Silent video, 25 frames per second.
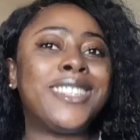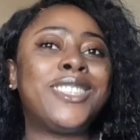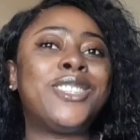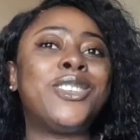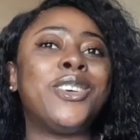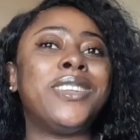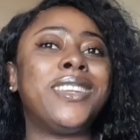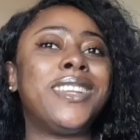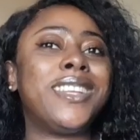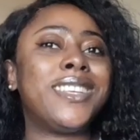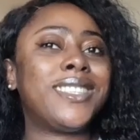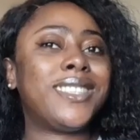
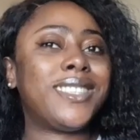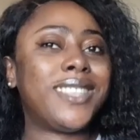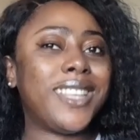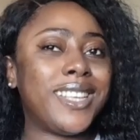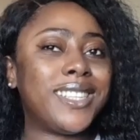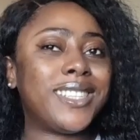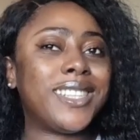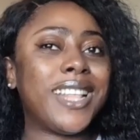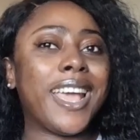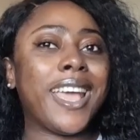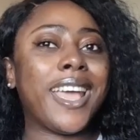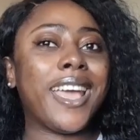So these
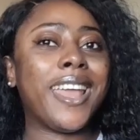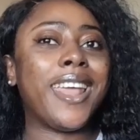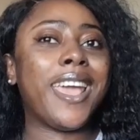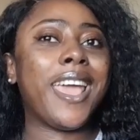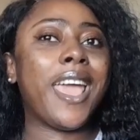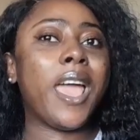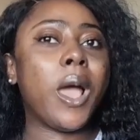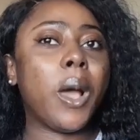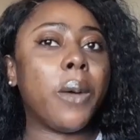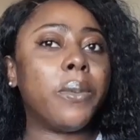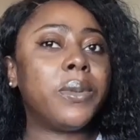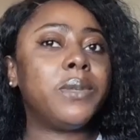things like kind
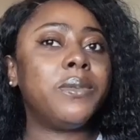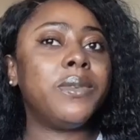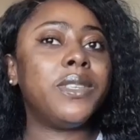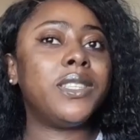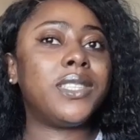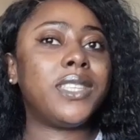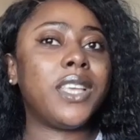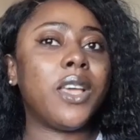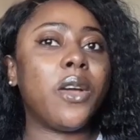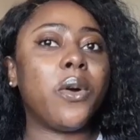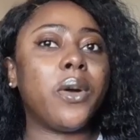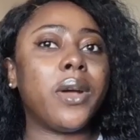of helped
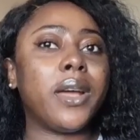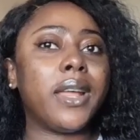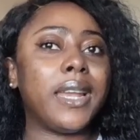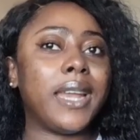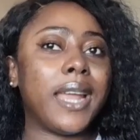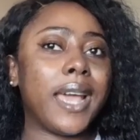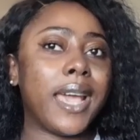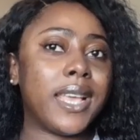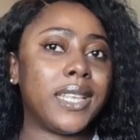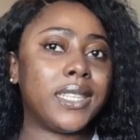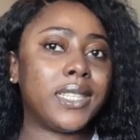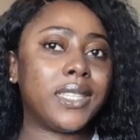me stay
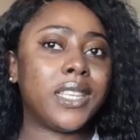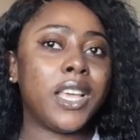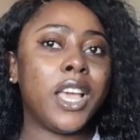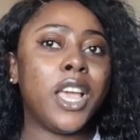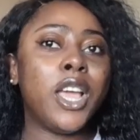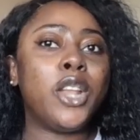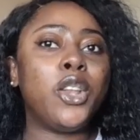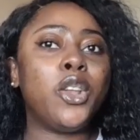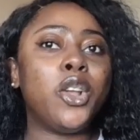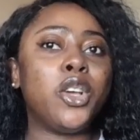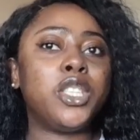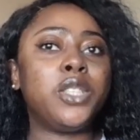organized,
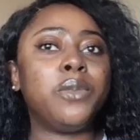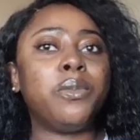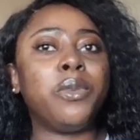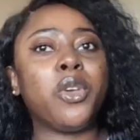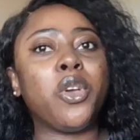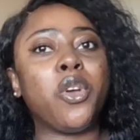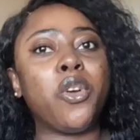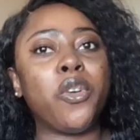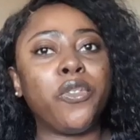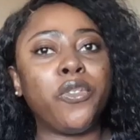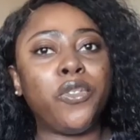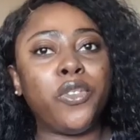not to
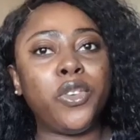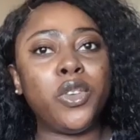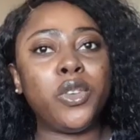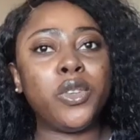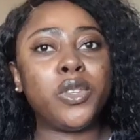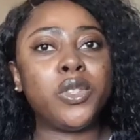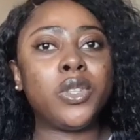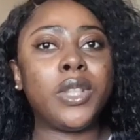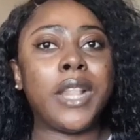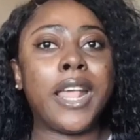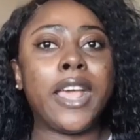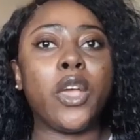be
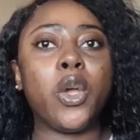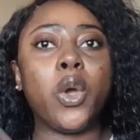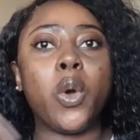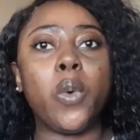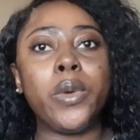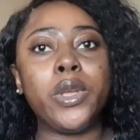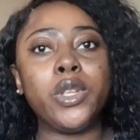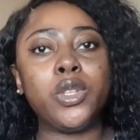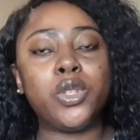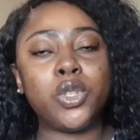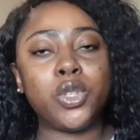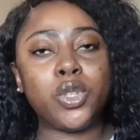confused, like
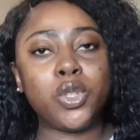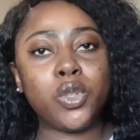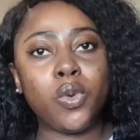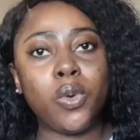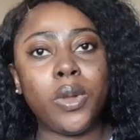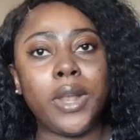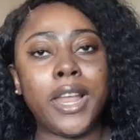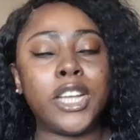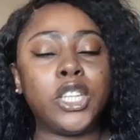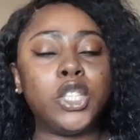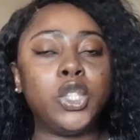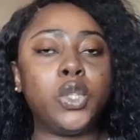going to
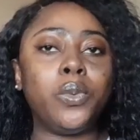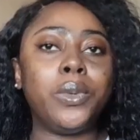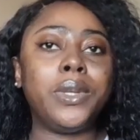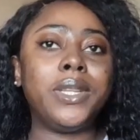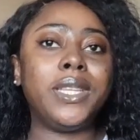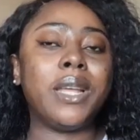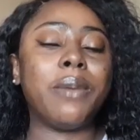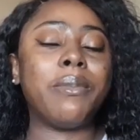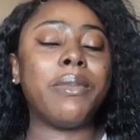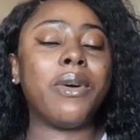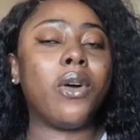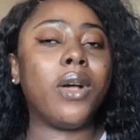school and
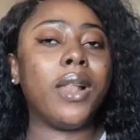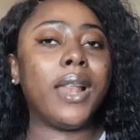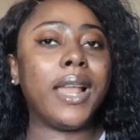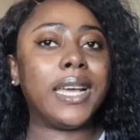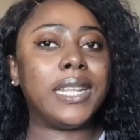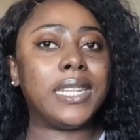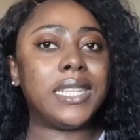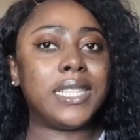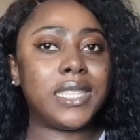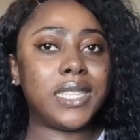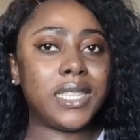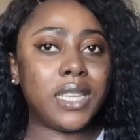doing them all
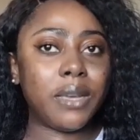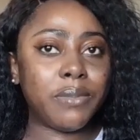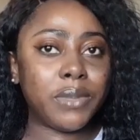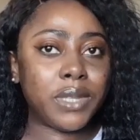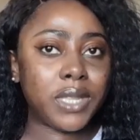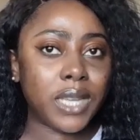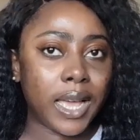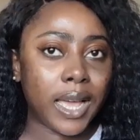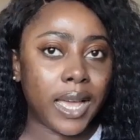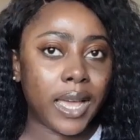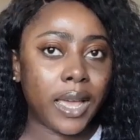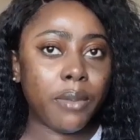at the
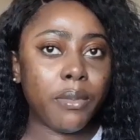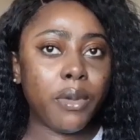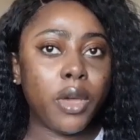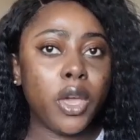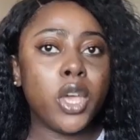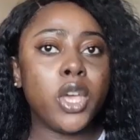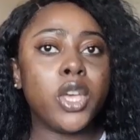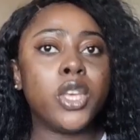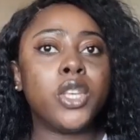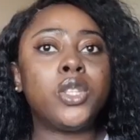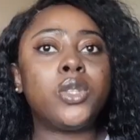same time.